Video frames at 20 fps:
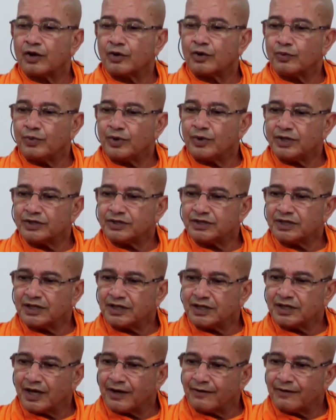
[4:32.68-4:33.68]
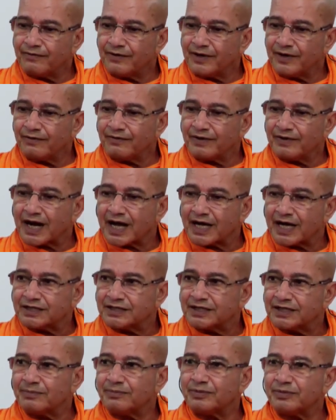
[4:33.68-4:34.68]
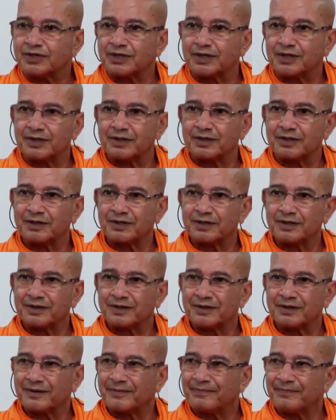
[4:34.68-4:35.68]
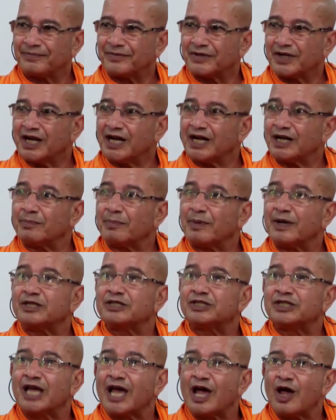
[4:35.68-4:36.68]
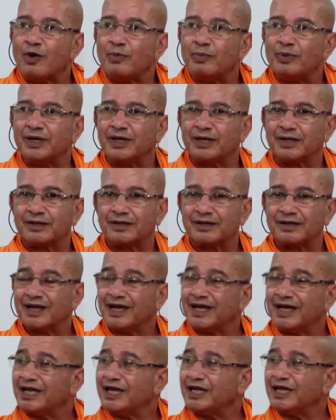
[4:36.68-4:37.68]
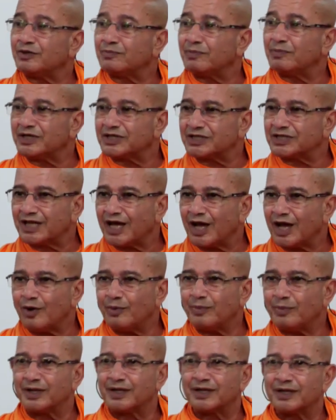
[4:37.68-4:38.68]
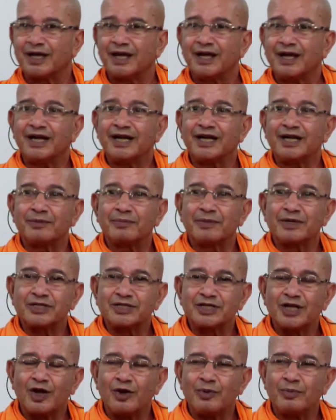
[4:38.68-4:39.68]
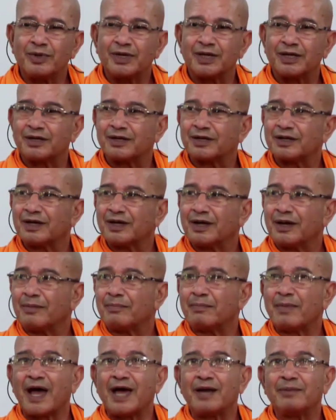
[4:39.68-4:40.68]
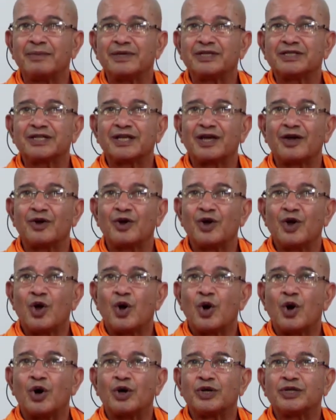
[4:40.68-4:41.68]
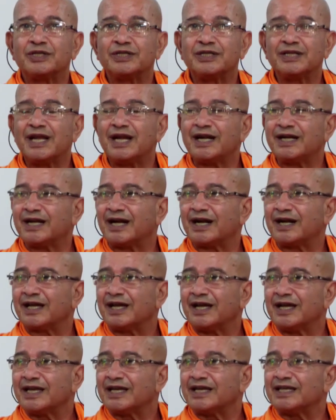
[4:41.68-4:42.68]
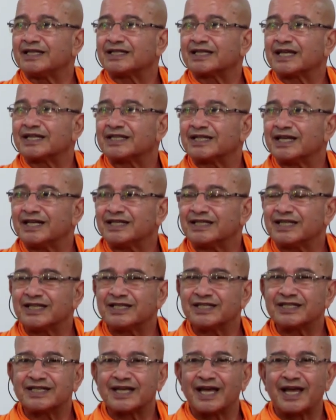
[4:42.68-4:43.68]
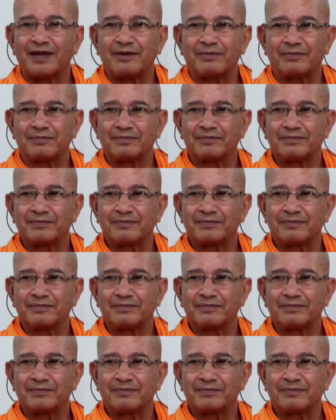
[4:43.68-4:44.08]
We see everywhere assumption. It must have been. It must have been. It must have been. Man must have originated in such and such time.